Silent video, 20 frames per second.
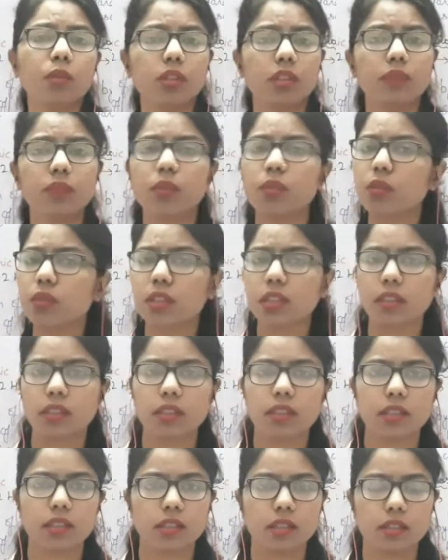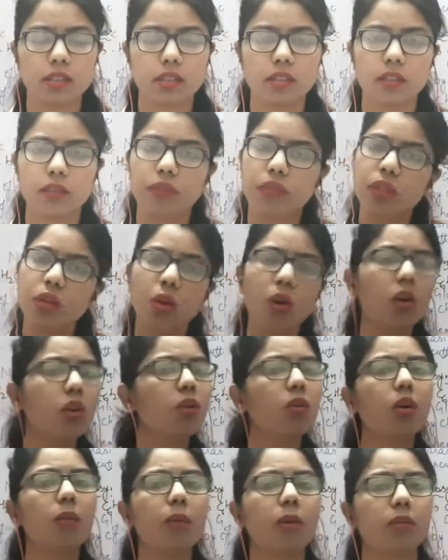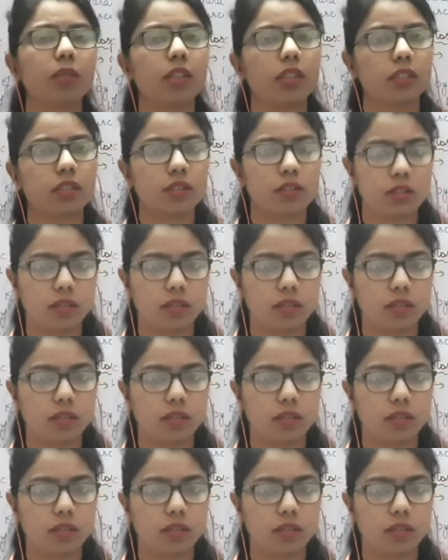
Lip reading: the photosynthesis. We all know about this.